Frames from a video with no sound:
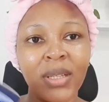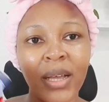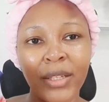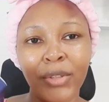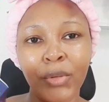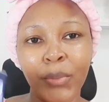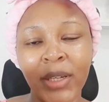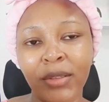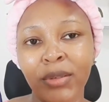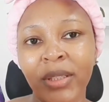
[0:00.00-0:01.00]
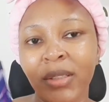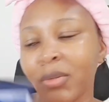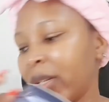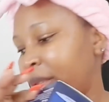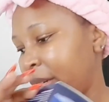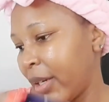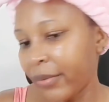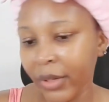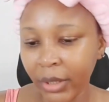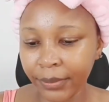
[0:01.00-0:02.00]
I normally use this one in the
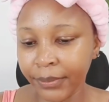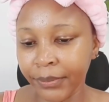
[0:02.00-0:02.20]
evening.